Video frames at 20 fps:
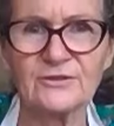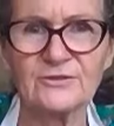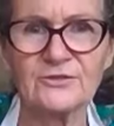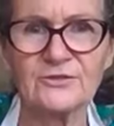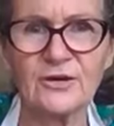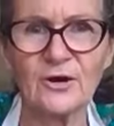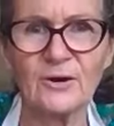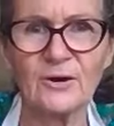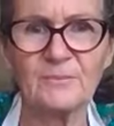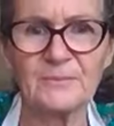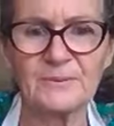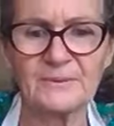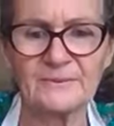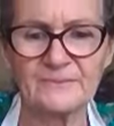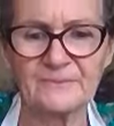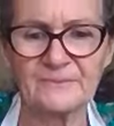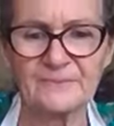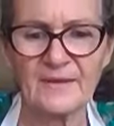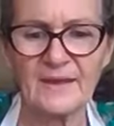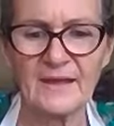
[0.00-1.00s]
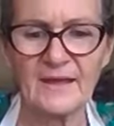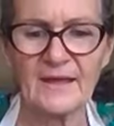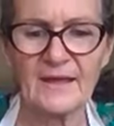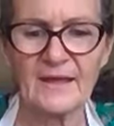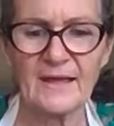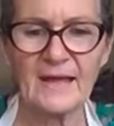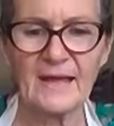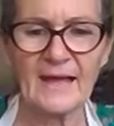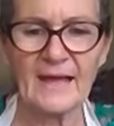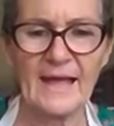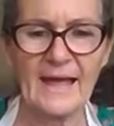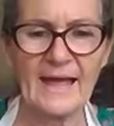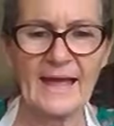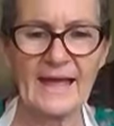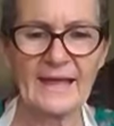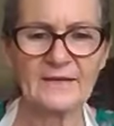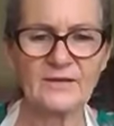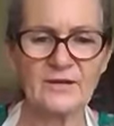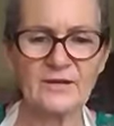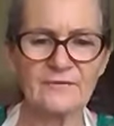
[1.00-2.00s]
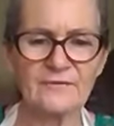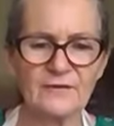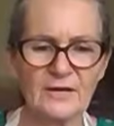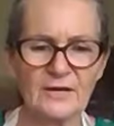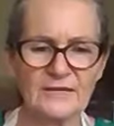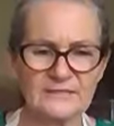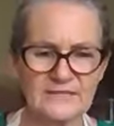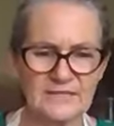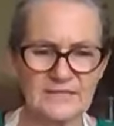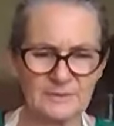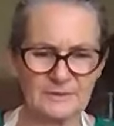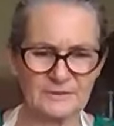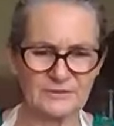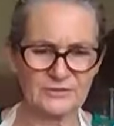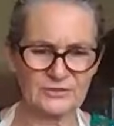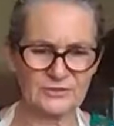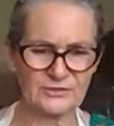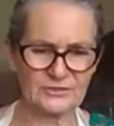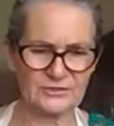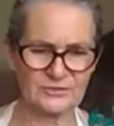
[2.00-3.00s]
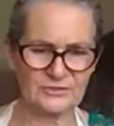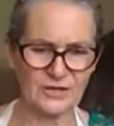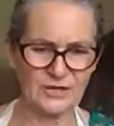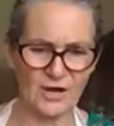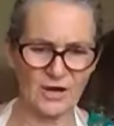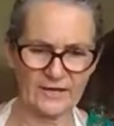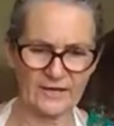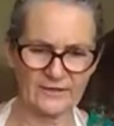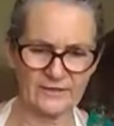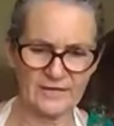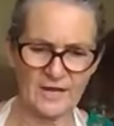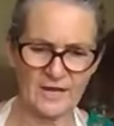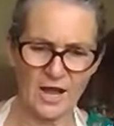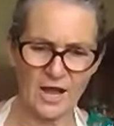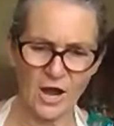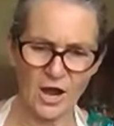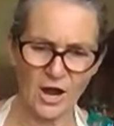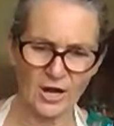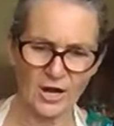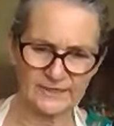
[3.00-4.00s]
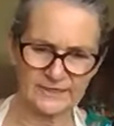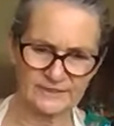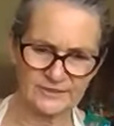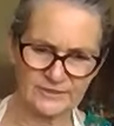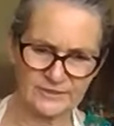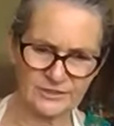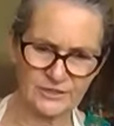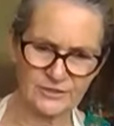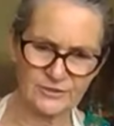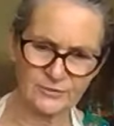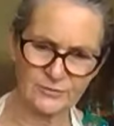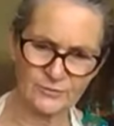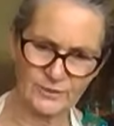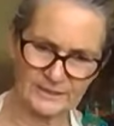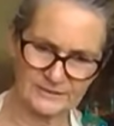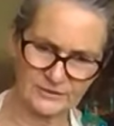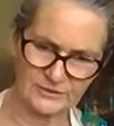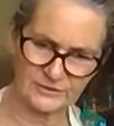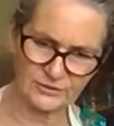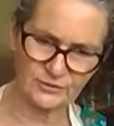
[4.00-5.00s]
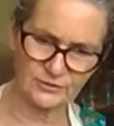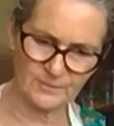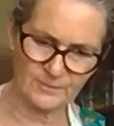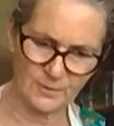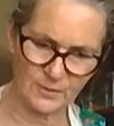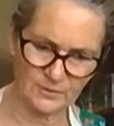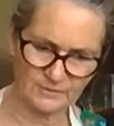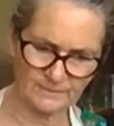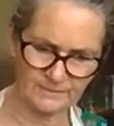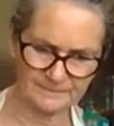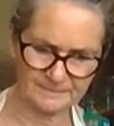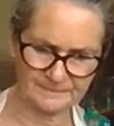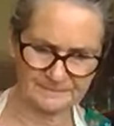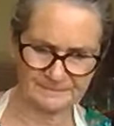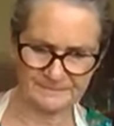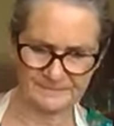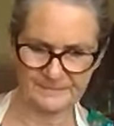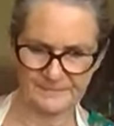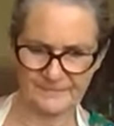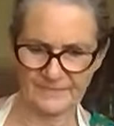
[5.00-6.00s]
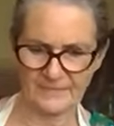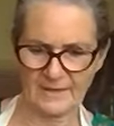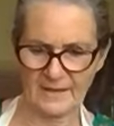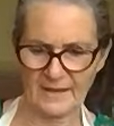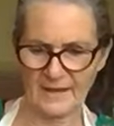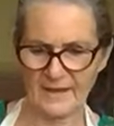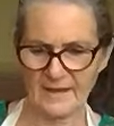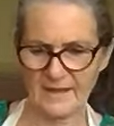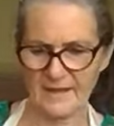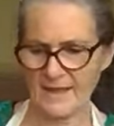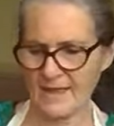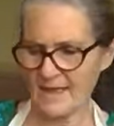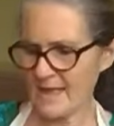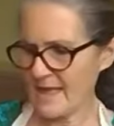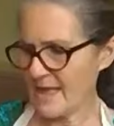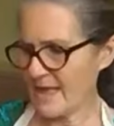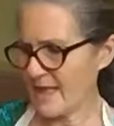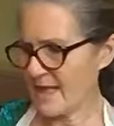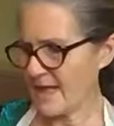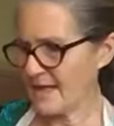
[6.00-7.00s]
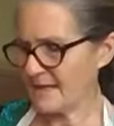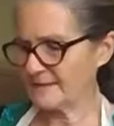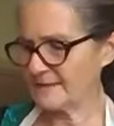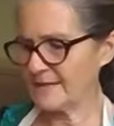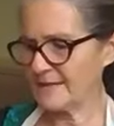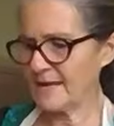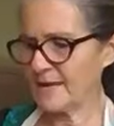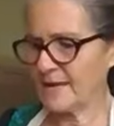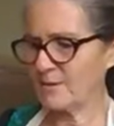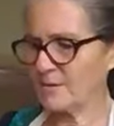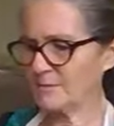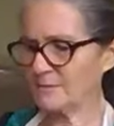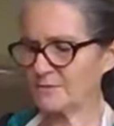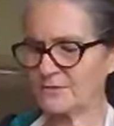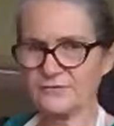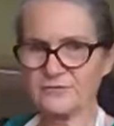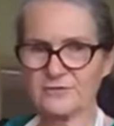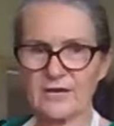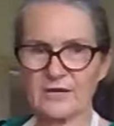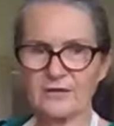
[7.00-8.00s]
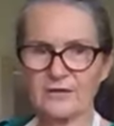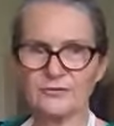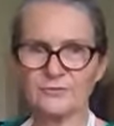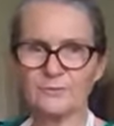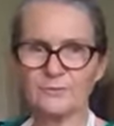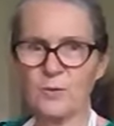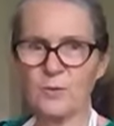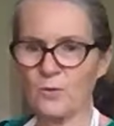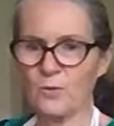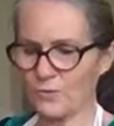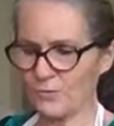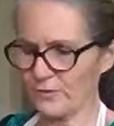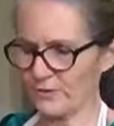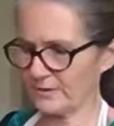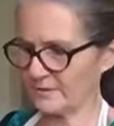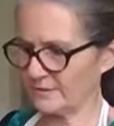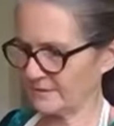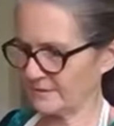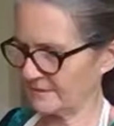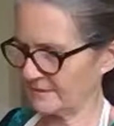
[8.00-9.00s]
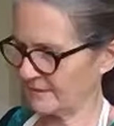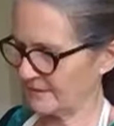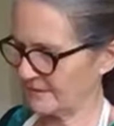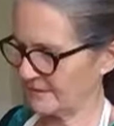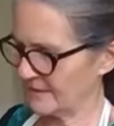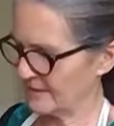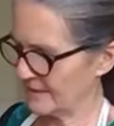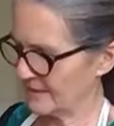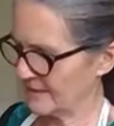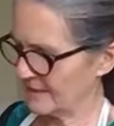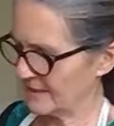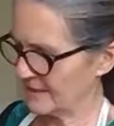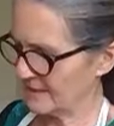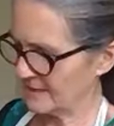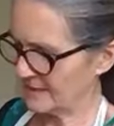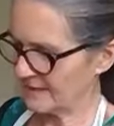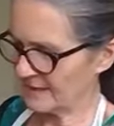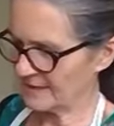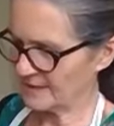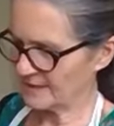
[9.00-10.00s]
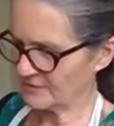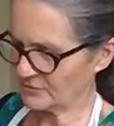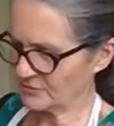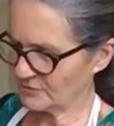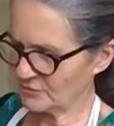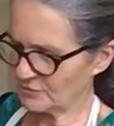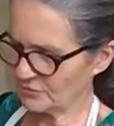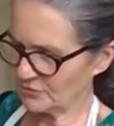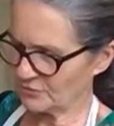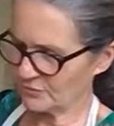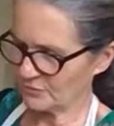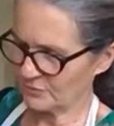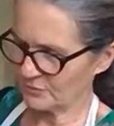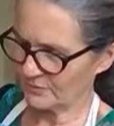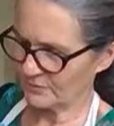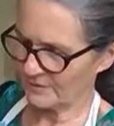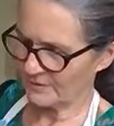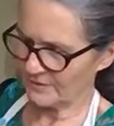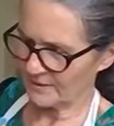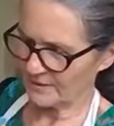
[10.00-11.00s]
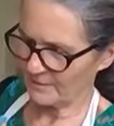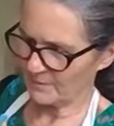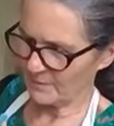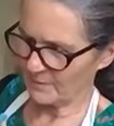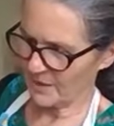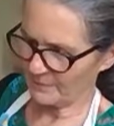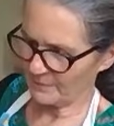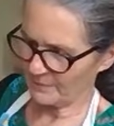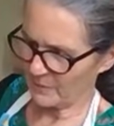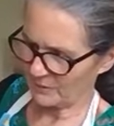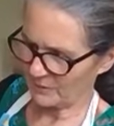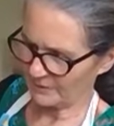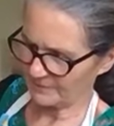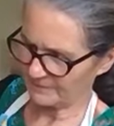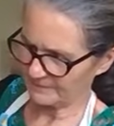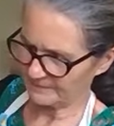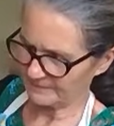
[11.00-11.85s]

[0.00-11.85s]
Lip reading: the top, and if I tip it to the side, I can see the crust on the bottom. And now I'm just going to pour it into my pot.